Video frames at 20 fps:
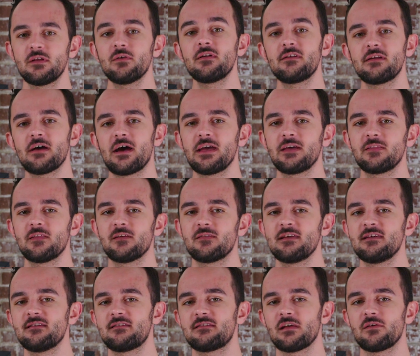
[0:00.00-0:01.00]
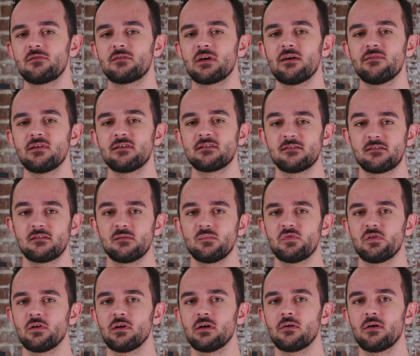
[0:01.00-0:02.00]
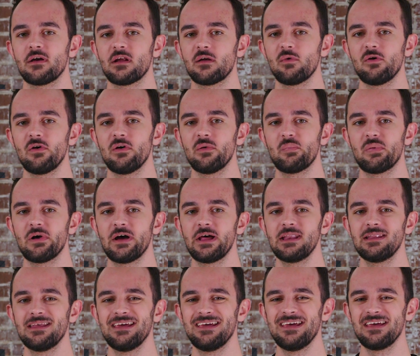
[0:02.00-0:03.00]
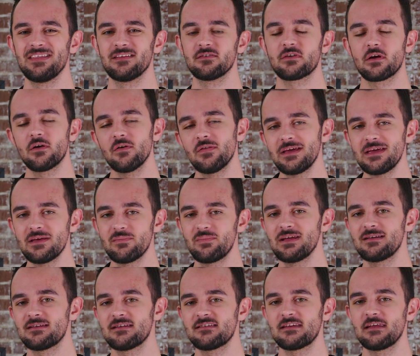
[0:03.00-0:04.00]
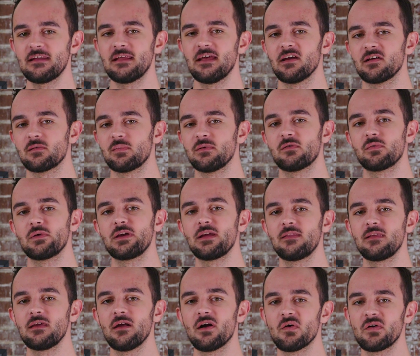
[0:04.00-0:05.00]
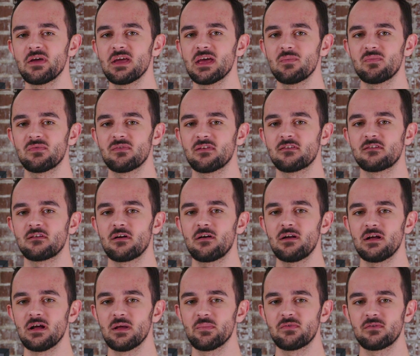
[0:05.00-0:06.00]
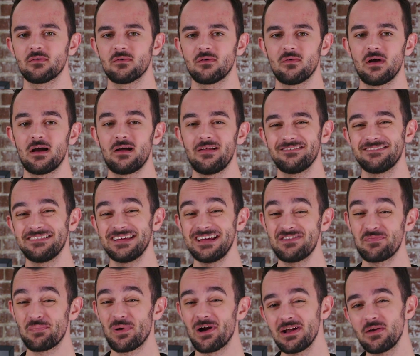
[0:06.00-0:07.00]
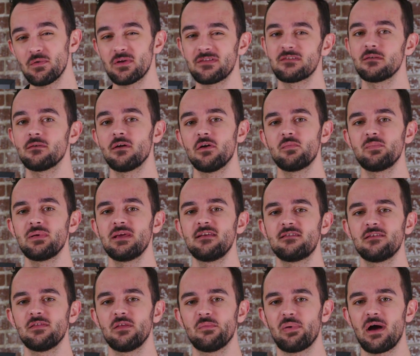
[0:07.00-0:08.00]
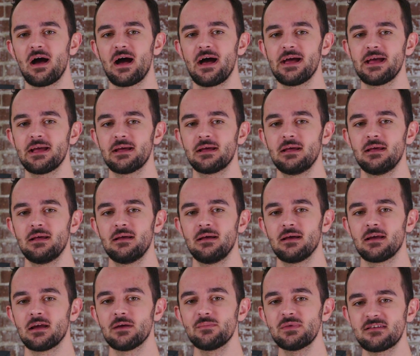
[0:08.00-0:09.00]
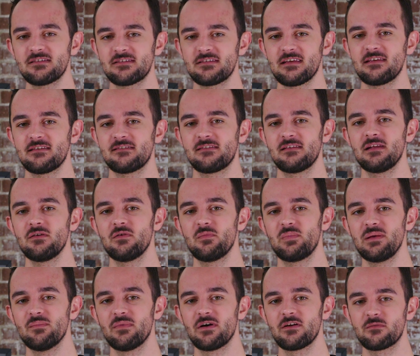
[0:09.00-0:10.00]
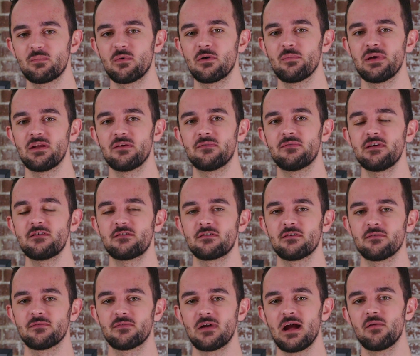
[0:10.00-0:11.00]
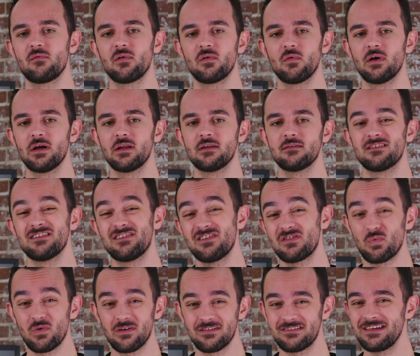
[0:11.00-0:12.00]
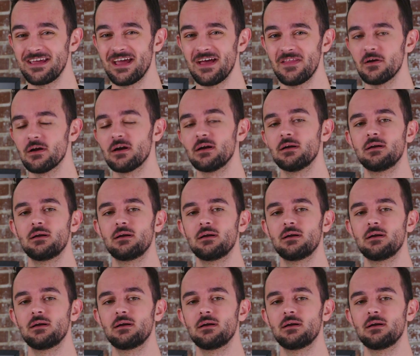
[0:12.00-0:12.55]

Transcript: no denying that these self-driving systems are incredible, but there's currently a big disconnect between the O E Ms and startups. While each party wants their own piece of the pie, Cummings says that it would be much more beneficial for everyone to just work together.